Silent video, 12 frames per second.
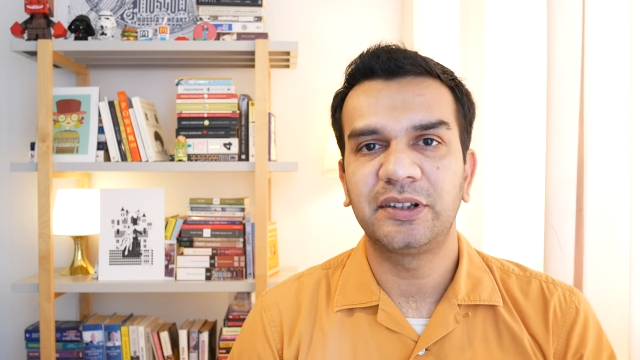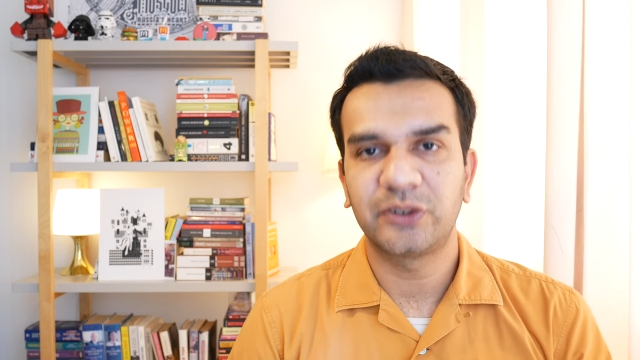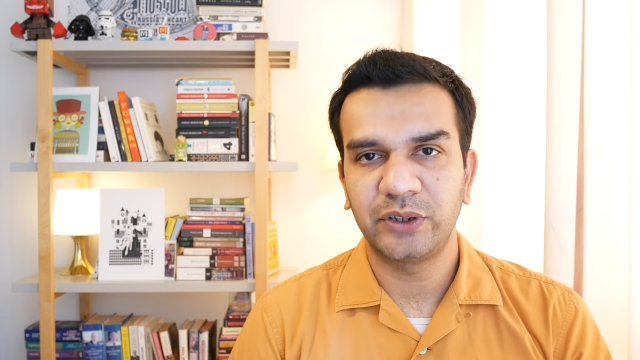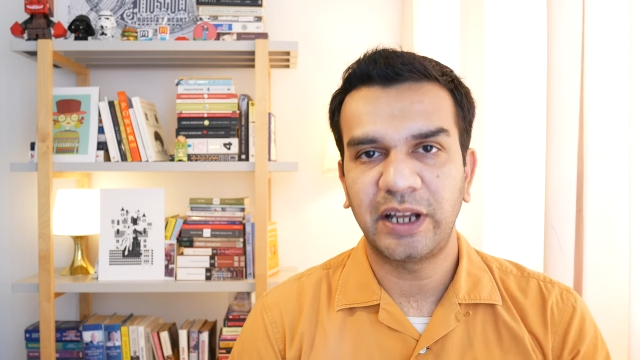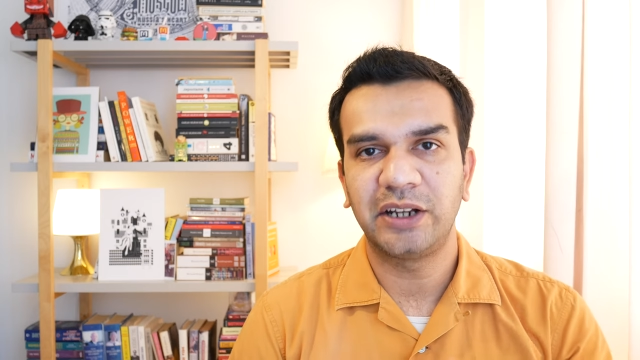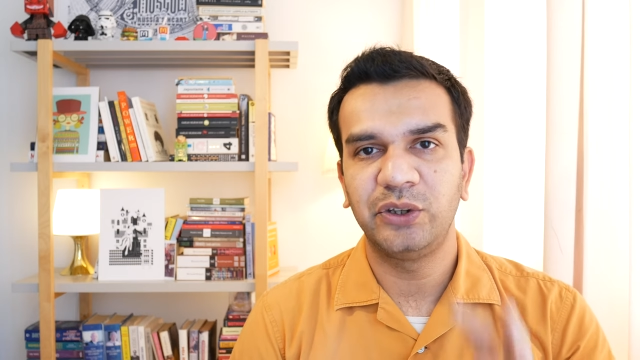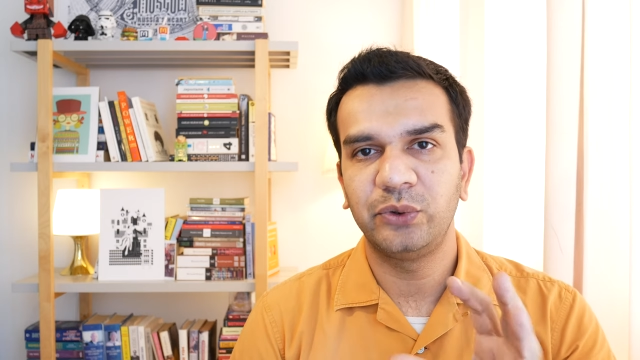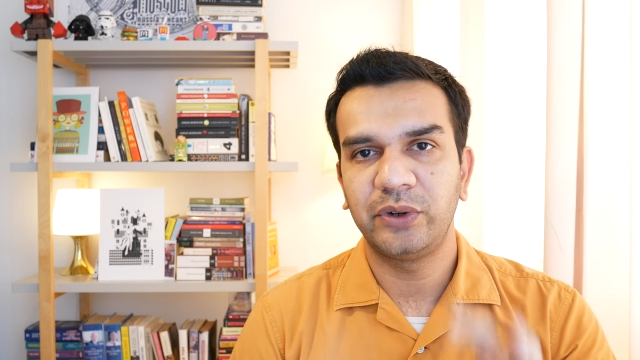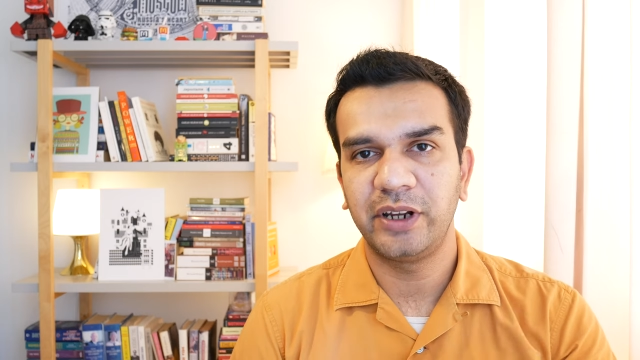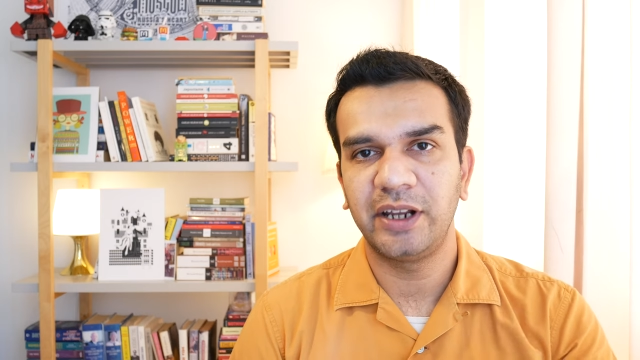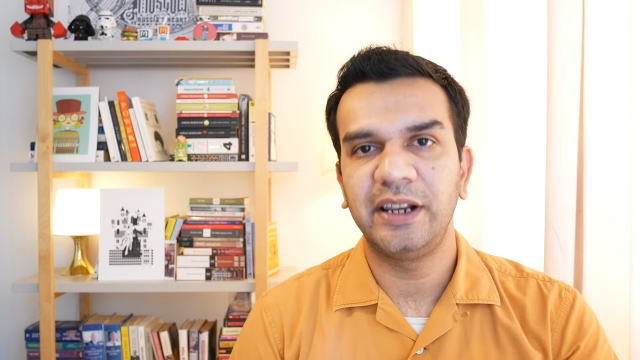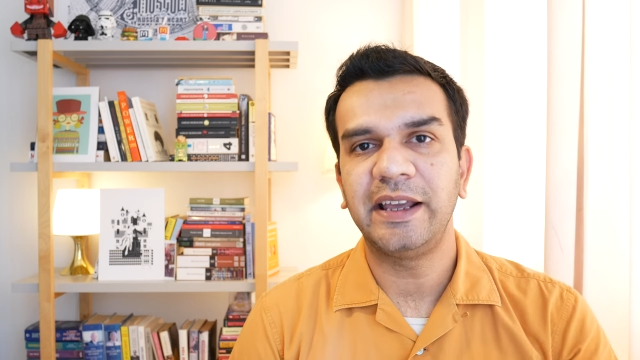so that you
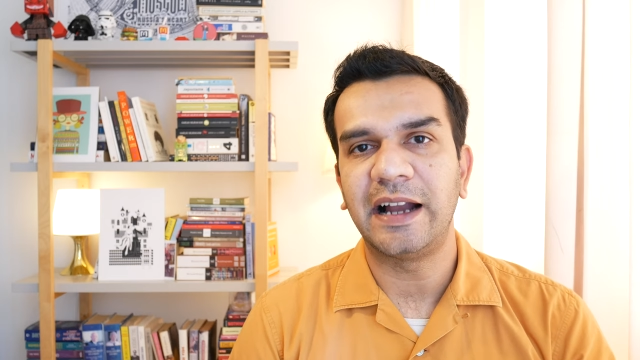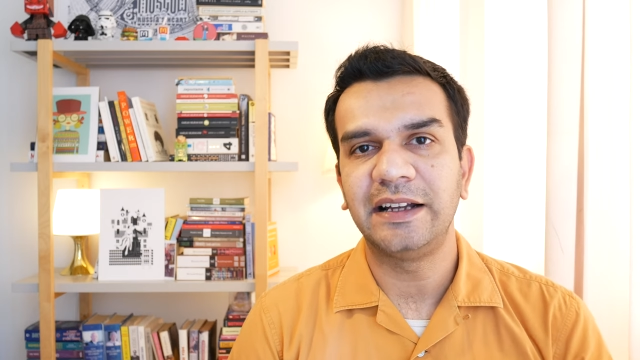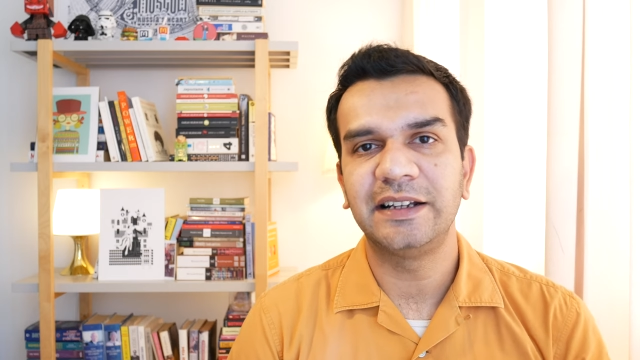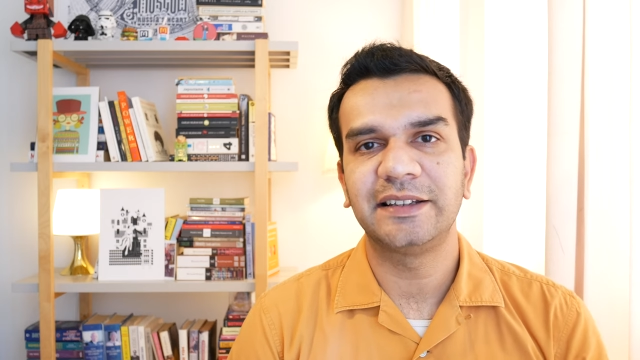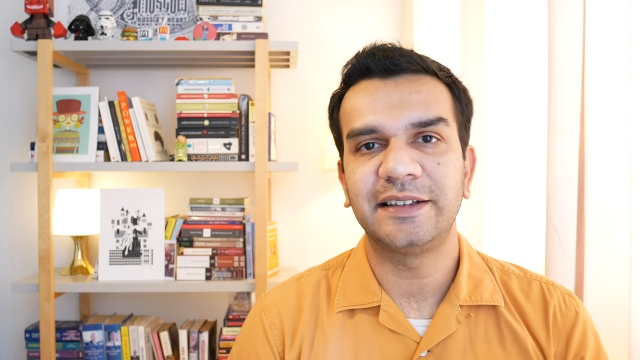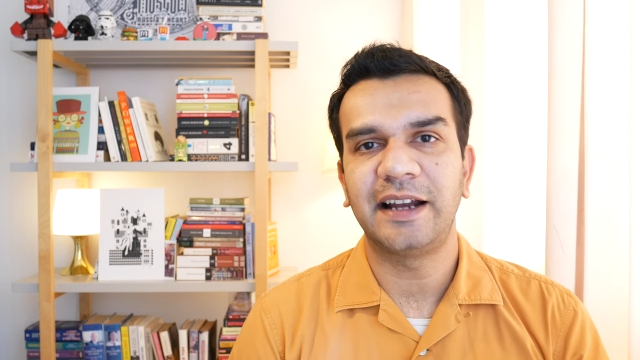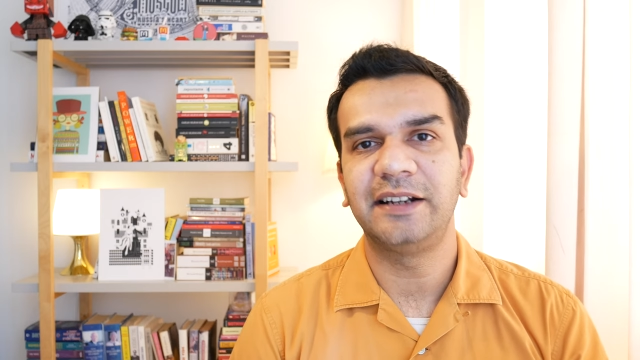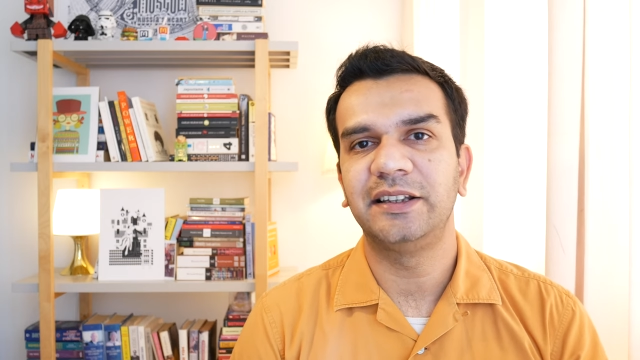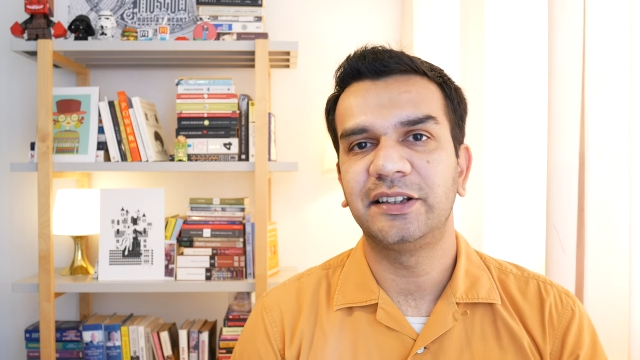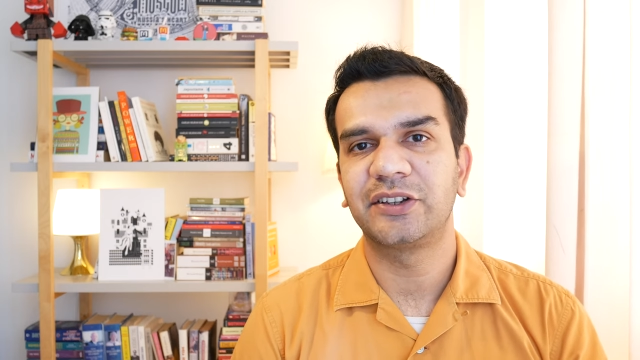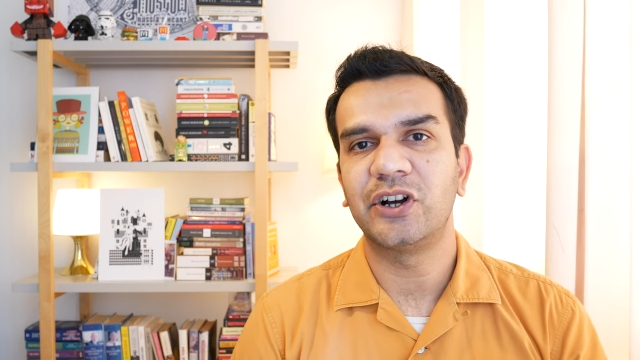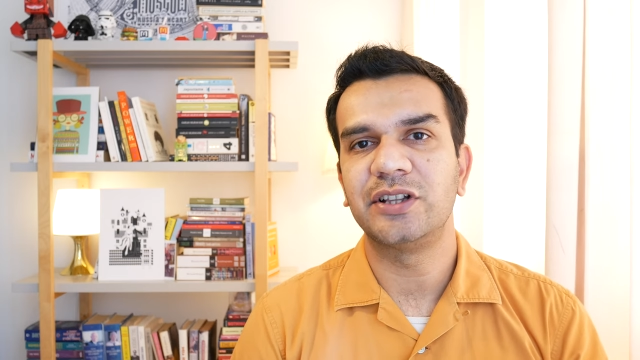really understand
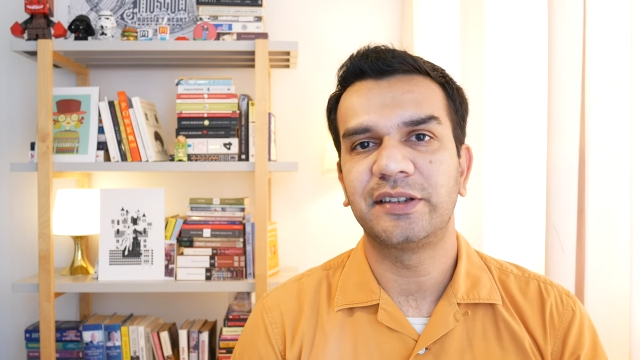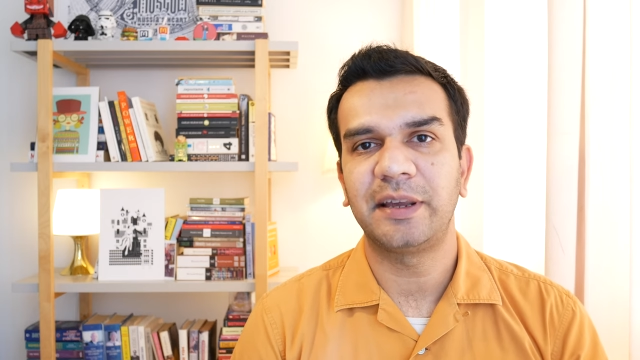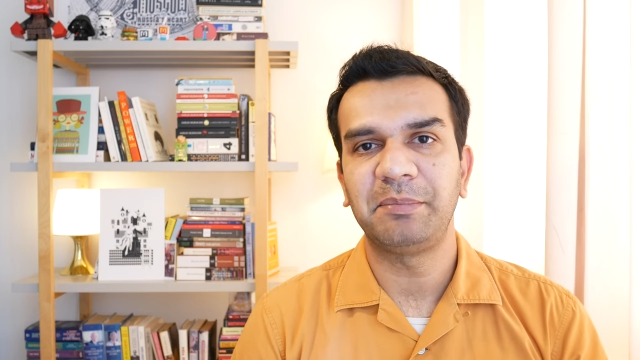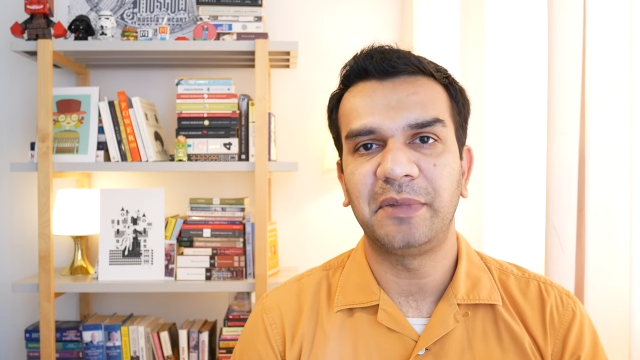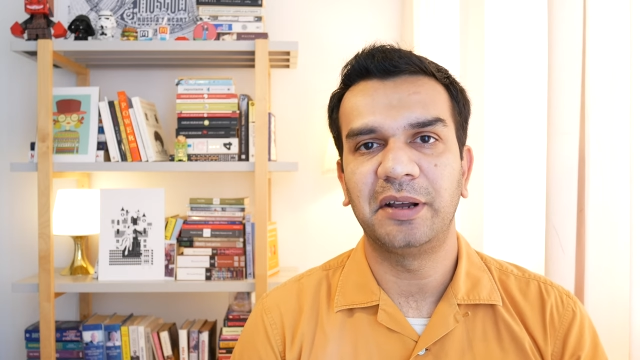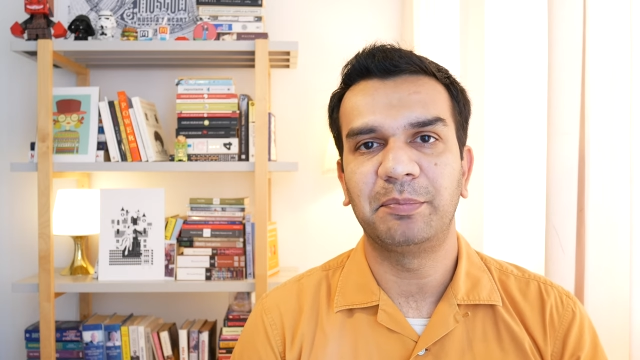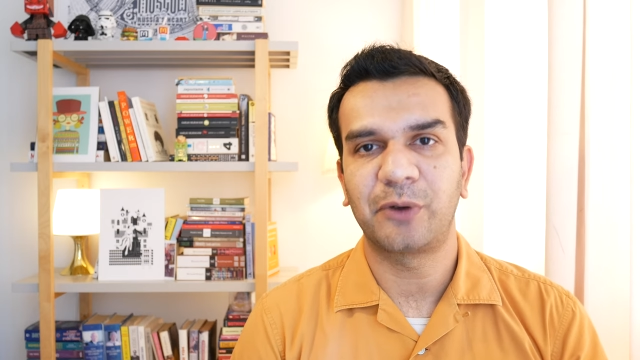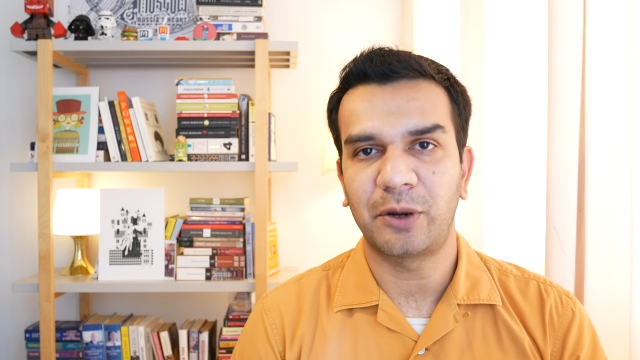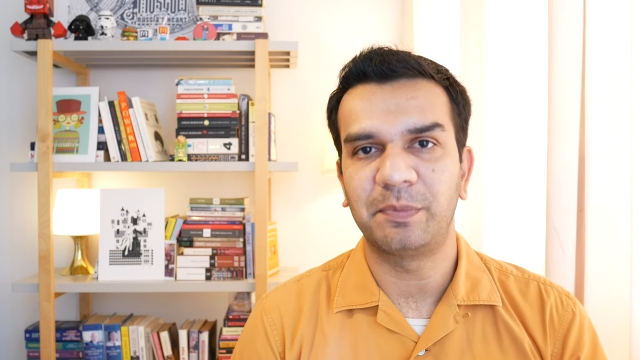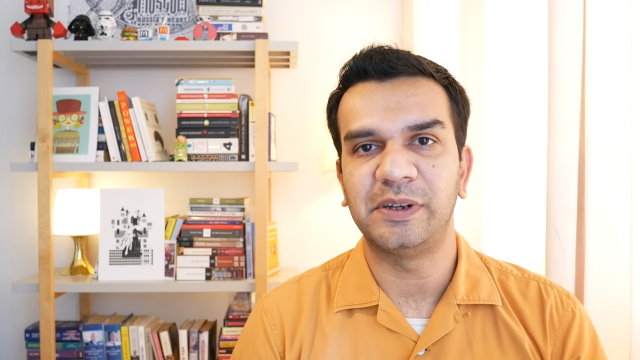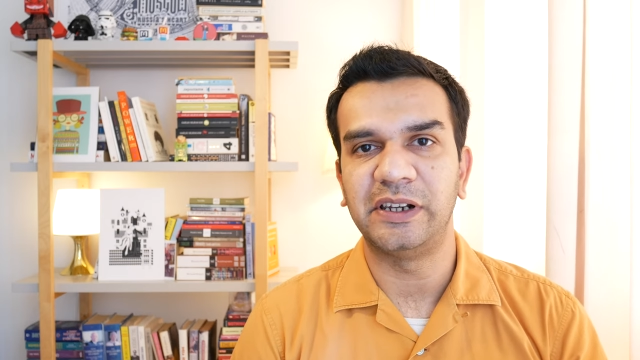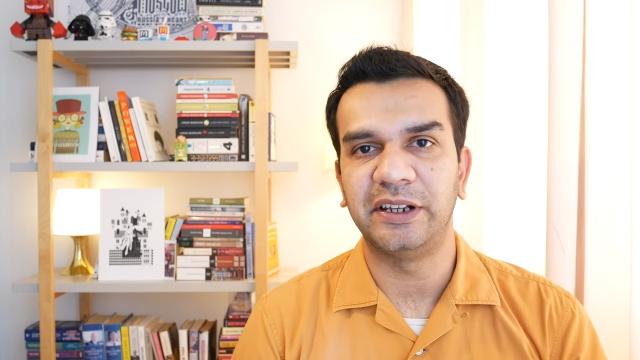this concept
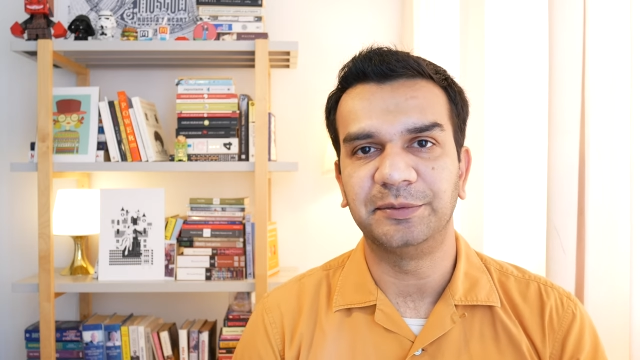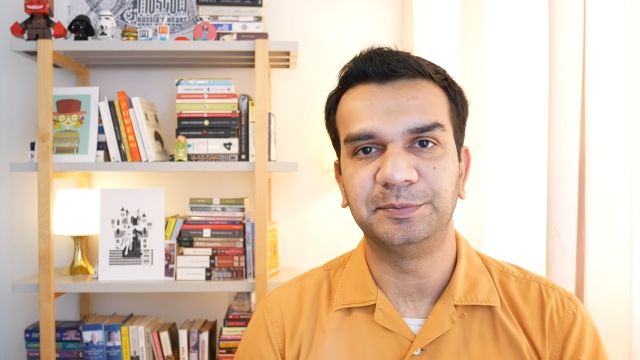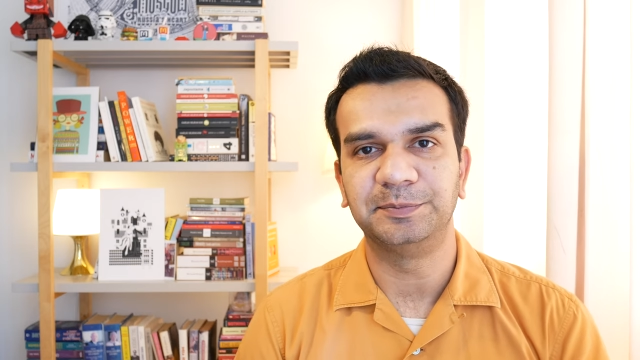properly.